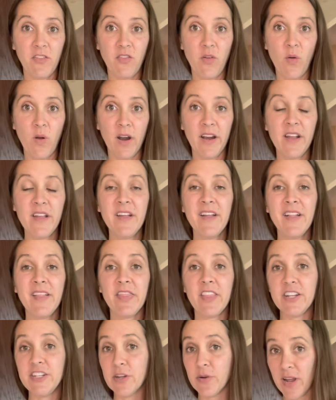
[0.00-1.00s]
for,
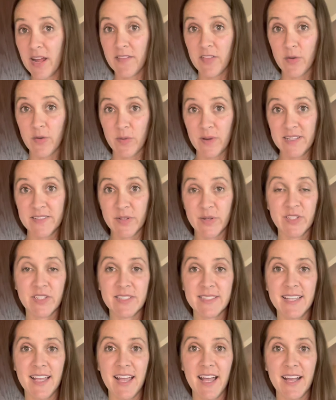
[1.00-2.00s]
they don't have the resources
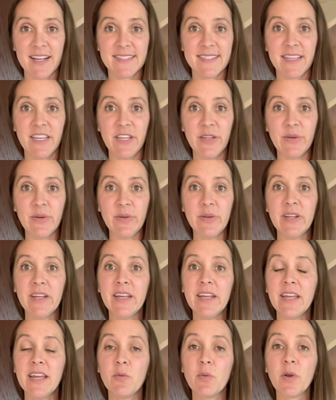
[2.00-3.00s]
to execute,
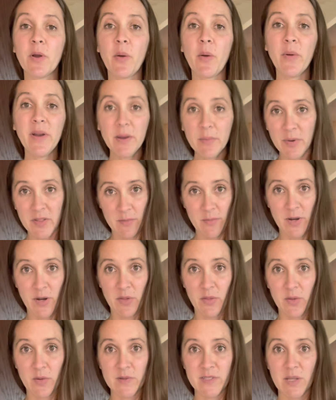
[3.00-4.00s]
we're going to put them in a
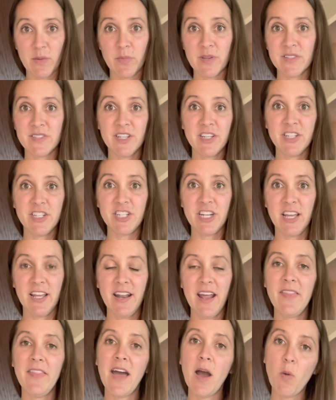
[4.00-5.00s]
losing position,
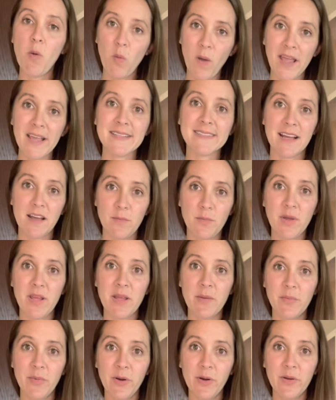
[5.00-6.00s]
and that weighs on
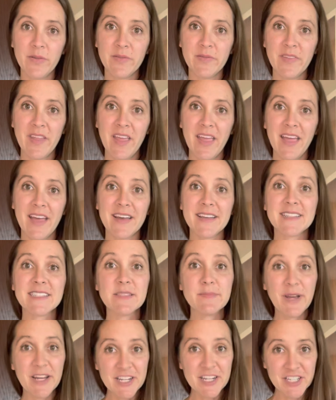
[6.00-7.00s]
people,
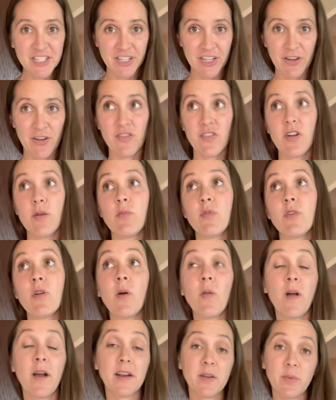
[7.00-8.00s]
especially over a
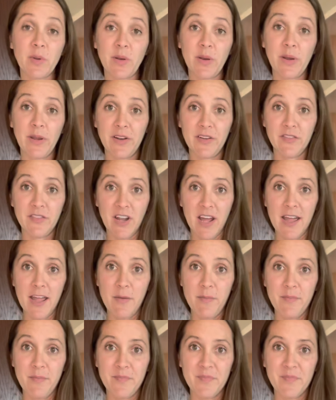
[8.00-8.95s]
prolonged period of time.